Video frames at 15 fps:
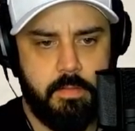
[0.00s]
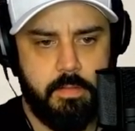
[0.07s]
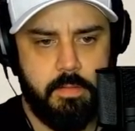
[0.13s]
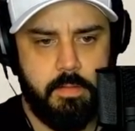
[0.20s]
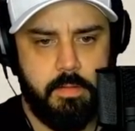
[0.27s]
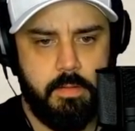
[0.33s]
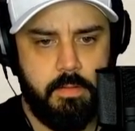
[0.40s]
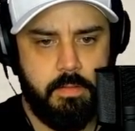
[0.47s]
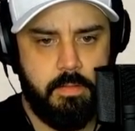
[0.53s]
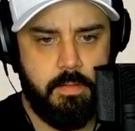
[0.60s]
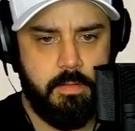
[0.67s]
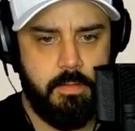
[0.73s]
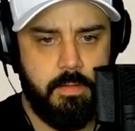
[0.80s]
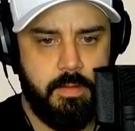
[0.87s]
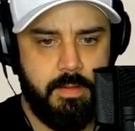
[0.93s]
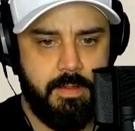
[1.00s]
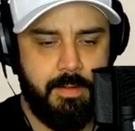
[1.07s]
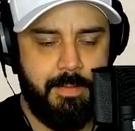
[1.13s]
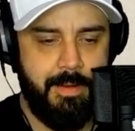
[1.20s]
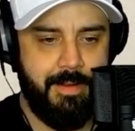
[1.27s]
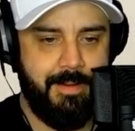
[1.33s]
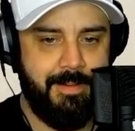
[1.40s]
They're hankering. They're
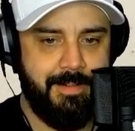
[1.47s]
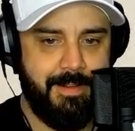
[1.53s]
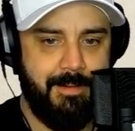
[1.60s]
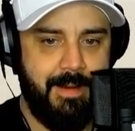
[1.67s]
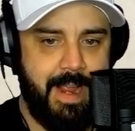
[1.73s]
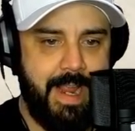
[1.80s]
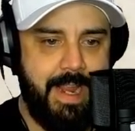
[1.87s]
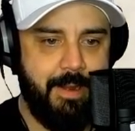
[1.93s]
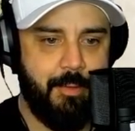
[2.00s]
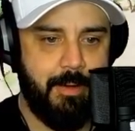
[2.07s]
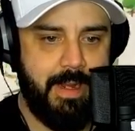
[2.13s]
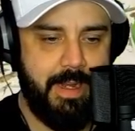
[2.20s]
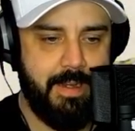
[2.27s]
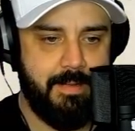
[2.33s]
they're, they're hangry.